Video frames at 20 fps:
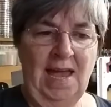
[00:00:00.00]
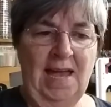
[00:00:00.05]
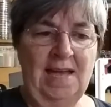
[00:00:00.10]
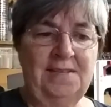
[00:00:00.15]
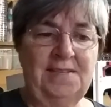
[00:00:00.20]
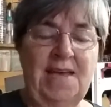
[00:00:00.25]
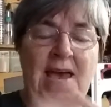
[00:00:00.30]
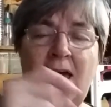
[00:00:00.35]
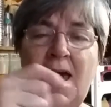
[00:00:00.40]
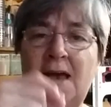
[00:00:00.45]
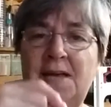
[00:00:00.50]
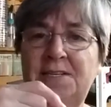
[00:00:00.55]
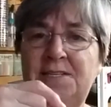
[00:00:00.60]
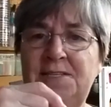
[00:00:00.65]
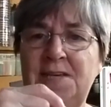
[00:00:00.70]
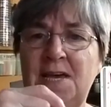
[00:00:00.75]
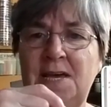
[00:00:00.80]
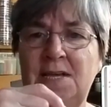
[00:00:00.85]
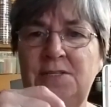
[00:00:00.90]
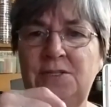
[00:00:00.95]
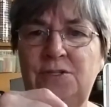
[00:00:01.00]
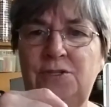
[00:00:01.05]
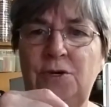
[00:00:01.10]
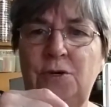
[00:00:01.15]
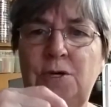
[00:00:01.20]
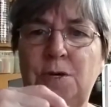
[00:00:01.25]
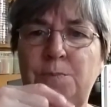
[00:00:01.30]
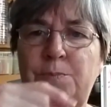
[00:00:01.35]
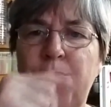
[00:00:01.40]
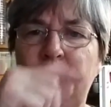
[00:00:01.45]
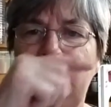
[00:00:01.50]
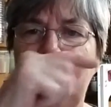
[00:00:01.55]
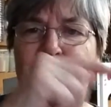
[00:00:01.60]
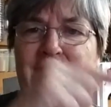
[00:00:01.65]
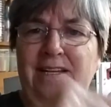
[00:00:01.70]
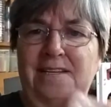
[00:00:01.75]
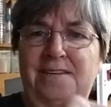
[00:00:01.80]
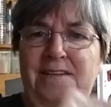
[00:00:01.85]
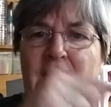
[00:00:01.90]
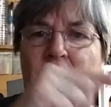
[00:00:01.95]
as accents you can put
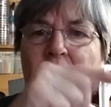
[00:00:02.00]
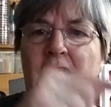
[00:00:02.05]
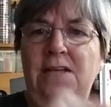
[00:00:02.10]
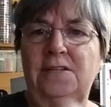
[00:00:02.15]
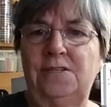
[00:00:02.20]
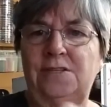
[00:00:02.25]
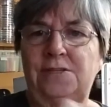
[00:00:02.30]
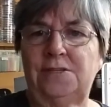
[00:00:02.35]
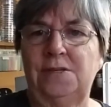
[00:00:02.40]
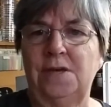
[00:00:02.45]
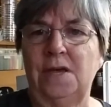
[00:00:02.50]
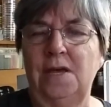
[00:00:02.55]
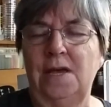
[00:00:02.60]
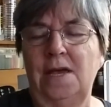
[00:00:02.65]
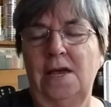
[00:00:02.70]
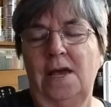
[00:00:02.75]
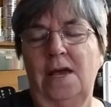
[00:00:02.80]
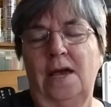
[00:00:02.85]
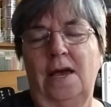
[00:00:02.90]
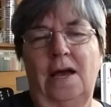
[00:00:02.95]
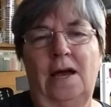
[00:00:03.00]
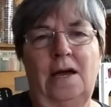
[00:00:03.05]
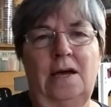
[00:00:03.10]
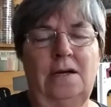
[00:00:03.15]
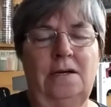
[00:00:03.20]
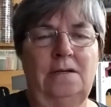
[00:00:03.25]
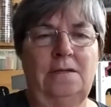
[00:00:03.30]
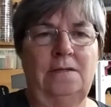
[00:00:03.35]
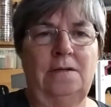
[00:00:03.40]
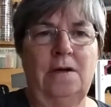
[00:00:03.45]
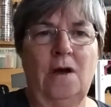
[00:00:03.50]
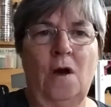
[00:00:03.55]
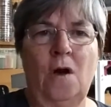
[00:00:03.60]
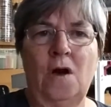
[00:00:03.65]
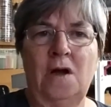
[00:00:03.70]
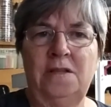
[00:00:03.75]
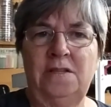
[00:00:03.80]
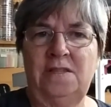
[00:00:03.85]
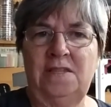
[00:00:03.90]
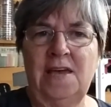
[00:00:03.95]
little dots uh,
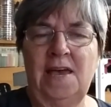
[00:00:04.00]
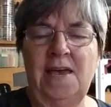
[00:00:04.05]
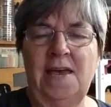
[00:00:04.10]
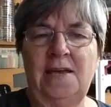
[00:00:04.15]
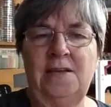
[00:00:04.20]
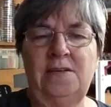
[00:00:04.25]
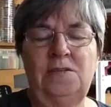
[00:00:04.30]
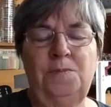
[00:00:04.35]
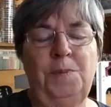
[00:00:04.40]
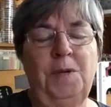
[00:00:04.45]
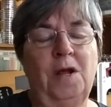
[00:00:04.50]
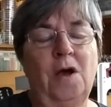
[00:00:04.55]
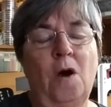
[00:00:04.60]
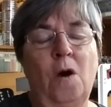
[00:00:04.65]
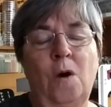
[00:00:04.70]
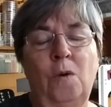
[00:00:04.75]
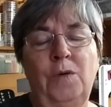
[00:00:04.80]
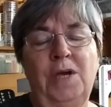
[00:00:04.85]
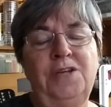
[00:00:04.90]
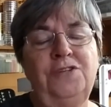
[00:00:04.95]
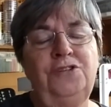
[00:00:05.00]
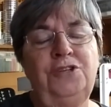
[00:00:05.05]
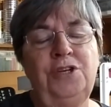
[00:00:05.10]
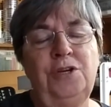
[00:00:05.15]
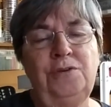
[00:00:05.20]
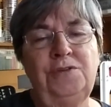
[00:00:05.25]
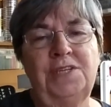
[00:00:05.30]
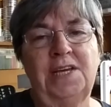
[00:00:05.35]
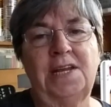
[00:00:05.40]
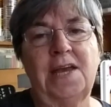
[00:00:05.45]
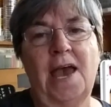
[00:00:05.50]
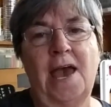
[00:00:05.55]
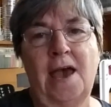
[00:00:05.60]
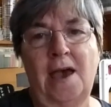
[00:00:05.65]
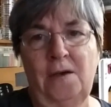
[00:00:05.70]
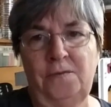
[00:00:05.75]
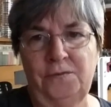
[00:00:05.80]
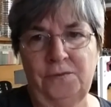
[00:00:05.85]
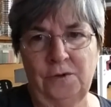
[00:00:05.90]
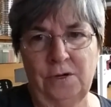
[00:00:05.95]
on things but always use it
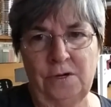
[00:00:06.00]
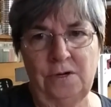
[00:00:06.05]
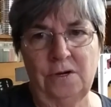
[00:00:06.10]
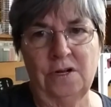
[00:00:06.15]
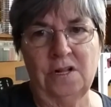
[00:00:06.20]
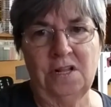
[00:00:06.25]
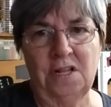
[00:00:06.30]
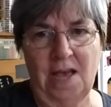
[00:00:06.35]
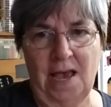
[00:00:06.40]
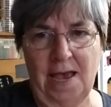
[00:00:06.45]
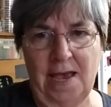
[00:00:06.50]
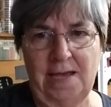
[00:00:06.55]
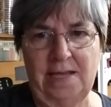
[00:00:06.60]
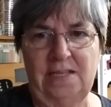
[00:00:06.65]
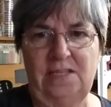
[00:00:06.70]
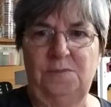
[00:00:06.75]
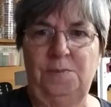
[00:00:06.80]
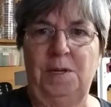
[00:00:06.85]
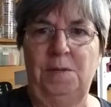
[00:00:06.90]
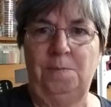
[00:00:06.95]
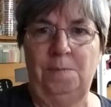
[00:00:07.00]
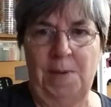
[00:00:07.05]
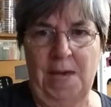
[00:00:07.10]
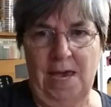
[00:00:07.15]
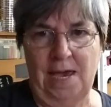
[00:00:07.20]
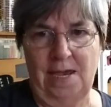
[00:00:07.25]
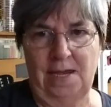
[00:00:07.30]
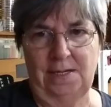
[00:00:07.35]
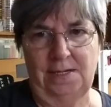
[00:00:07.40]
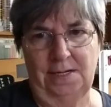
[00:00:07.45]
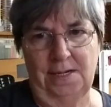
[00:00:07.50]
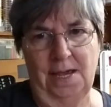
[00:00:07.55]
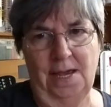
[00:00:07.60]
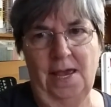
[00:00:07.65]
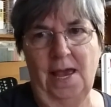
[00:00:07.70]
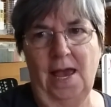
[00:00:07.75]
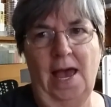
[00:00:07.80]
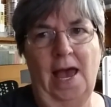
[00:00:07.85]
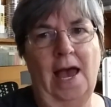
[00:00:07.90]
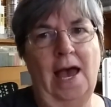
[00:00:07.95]
after your clay has been baked
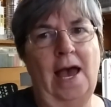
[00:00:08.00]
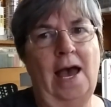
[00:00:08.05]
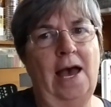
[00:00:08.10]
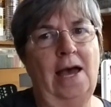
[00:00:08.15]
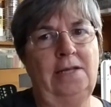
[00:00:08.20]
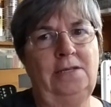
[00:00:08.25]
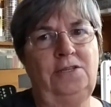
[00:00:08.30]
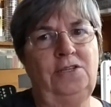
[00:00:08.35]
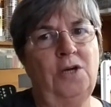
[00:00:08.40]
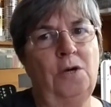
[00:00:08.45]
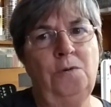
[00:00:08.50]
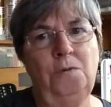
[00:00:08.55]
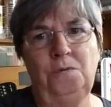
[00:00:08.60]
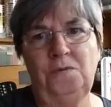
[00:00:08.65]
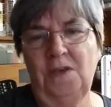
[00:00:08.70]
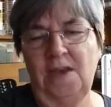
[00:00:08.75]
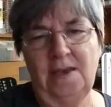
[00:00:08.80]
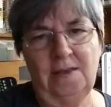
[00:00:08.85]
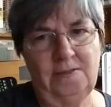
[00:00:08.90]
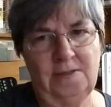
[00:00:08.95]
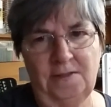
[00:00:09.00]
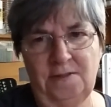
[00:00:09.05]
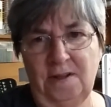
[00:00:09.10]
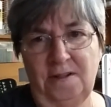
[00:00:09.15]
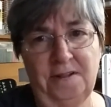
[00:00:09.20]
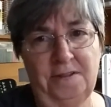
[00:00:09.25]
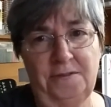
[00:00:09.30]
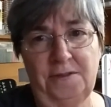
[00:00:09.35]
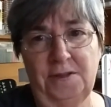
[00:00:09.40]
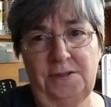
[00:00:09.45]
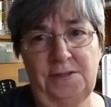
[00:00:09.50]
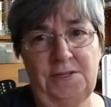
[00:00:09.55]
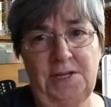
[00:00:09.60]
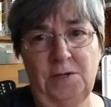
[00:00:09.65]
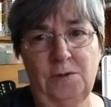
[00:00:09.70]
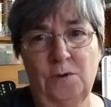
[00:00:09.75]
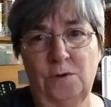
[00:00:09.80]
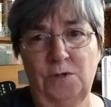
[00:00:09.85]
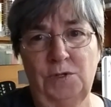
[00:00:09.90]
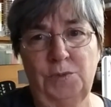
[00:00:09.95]
I don't think that the, the
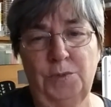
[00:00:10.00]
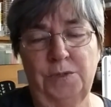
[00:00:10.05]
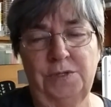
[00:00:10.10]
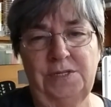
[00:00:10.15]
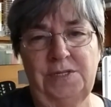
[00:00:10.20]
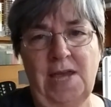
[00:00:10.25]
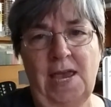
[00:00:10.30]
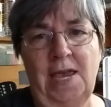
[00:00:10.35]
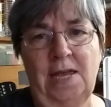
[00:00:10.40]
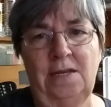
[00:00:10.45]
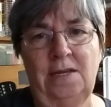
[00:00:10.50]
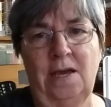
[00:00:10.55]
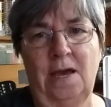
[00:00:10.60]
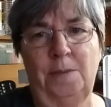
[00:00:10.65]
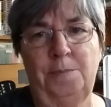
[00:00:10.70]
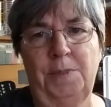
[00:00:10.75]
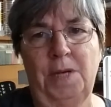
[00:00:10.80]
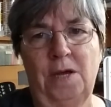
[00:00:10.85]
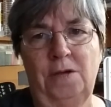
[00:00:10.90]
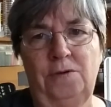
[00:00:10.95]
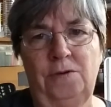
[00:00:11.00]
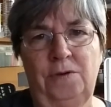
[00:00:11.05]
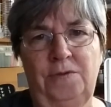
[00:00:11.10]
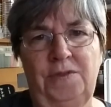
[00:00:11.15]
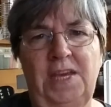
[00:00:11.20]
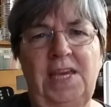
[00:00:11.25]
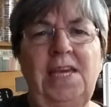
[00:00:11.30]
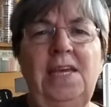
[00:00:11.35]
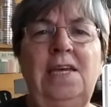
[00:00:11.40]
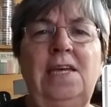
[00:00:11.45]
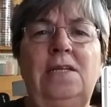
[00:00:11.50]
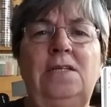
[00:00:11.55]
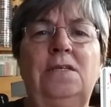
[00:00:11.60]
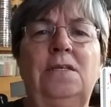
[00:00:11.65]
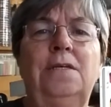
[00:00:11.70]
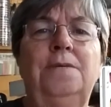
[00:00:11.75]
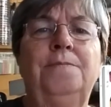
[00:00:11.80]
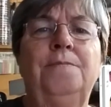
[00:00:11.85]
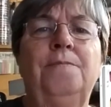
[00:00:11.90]
stickles will stand up under the heat